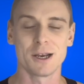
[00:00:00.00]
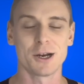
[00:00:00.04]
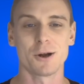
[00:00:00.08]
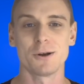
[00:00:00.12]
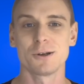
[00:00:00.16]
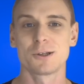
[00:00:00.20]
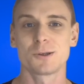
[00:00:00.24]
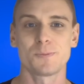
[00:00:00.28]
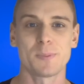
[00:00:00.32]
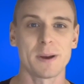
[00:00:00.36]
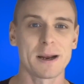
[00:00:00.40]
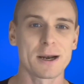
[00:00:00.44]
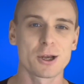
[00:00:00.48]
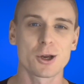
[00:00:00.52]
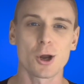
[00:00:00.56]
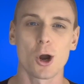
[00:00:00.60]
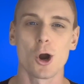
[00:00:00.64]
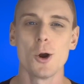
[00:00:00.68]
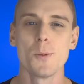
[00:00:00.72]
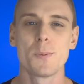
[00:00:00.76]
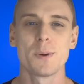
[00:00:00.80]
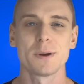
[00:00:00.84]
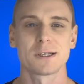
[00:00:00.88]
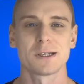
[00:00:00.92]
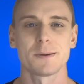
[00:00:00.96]
spend
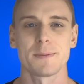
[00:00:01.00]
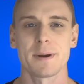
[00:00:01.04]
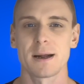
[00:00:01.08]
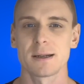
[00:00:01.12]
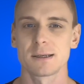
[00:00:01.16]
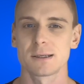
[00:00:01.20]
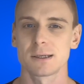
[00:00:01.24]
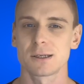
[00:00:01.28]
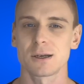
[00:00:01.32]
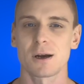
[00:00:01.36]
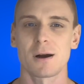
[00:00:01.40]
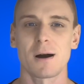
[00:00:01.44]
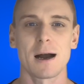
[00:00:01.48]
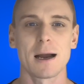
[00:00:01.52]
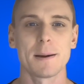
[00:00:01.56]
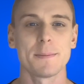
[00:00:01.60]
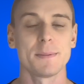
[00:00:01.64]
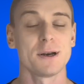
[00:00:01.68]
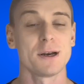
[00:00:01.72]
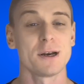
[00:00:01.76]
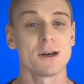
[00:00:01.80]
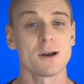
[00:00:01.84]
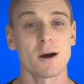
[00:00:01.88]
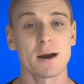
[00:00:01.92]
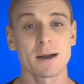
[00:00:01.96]
copious amounts of time at
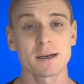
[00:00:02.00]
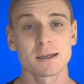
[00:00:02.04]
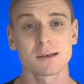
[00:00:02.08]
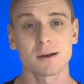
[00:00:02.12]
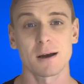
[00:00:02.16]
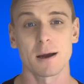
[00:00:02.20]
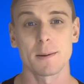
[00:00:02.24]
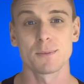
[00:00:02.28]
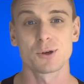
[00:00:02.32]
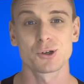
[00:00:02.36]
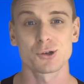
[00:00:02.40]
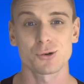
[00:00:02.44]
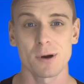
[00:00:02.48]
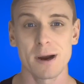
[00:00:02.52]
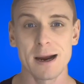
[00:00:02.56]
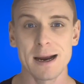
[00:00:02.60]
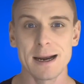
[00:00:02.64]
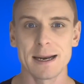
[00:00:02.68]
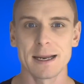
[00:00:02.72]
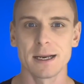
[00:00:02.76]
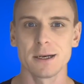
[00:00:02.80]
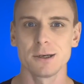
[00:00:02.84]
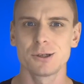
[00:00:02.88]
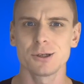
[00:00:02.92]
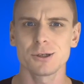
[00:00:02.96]
nighttime
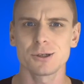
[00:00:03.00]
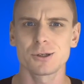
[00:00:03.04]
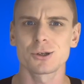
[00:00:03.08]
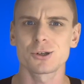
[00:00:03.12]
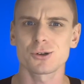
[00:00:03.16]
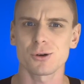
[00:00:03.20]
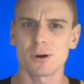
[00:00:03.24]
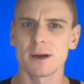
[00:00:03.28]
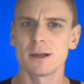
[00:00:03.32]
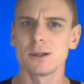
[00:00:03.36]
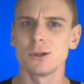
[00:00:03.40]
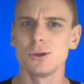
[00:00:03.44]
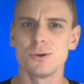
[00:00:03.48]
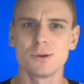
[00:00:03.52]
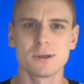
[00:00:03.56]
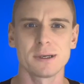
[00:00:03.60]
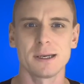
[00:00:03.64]
training just to try and lose any